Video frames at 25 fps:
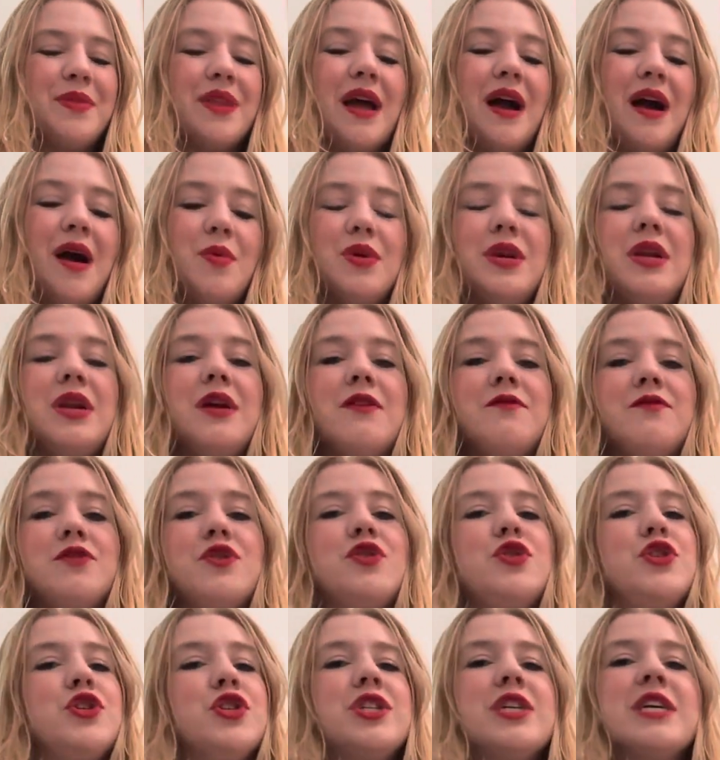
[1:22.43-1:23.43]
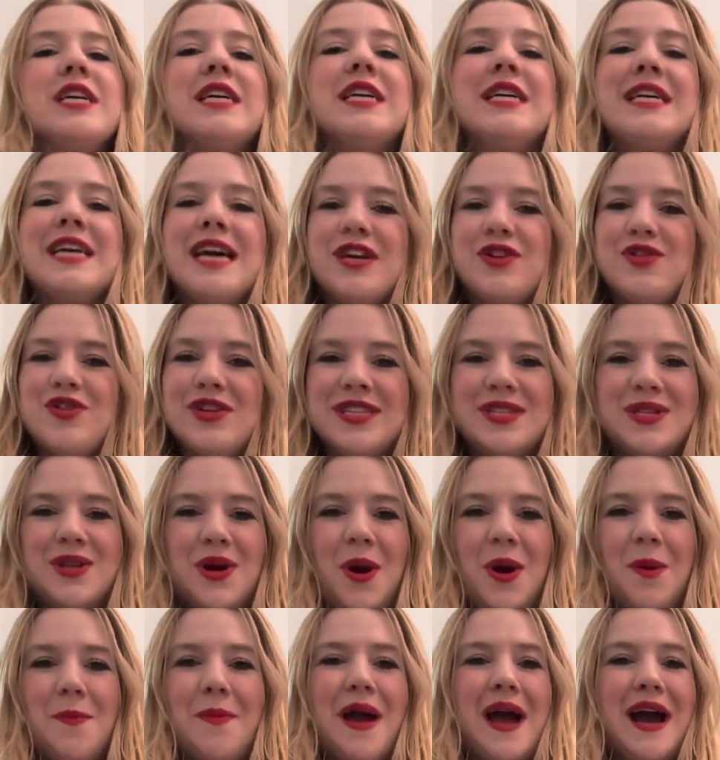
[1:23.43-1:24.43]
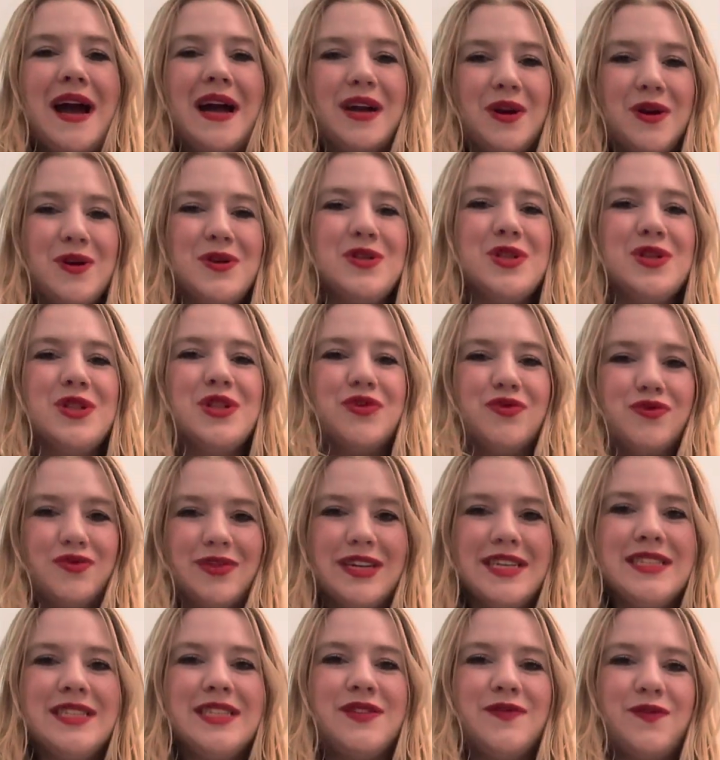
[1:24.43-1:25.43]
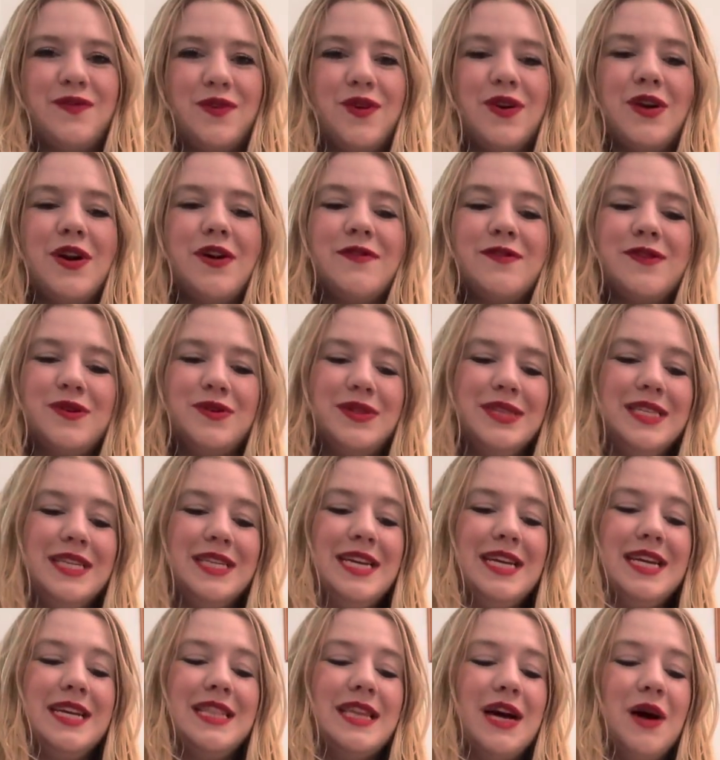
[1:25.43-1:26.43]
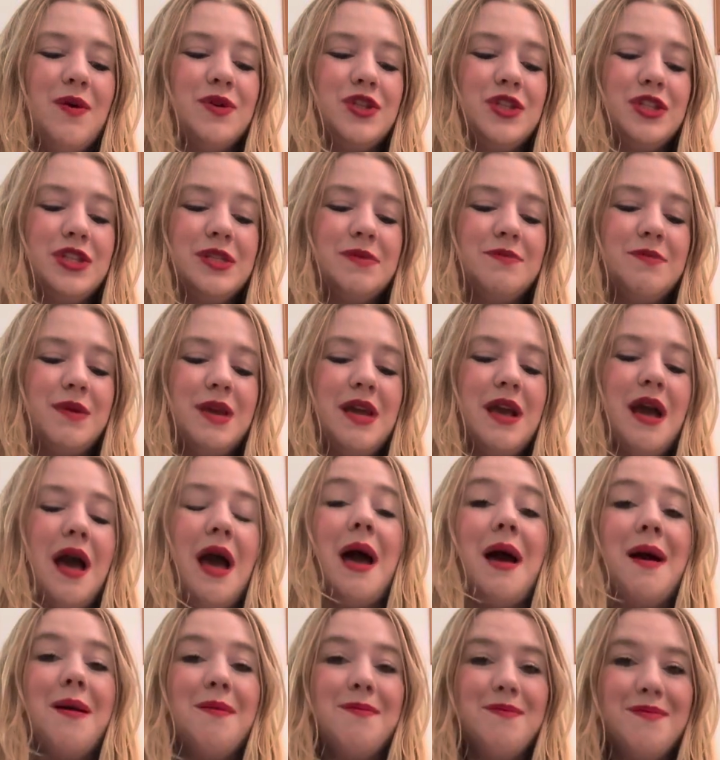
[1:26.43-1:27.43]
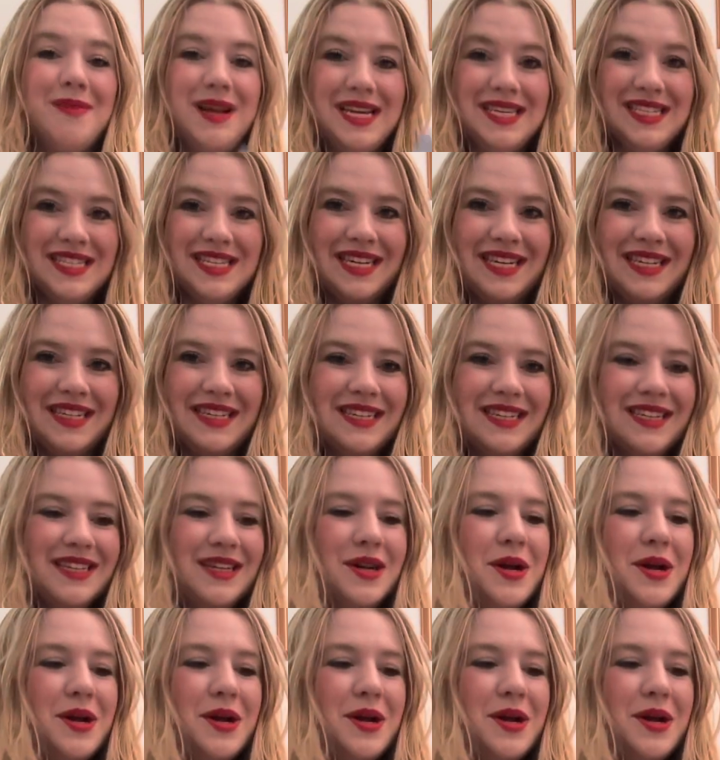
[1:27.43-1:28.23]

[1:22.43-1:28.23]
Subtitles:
I would love to just get dressed up and go to the Ritz for an afternoon tea. That would just be amazing.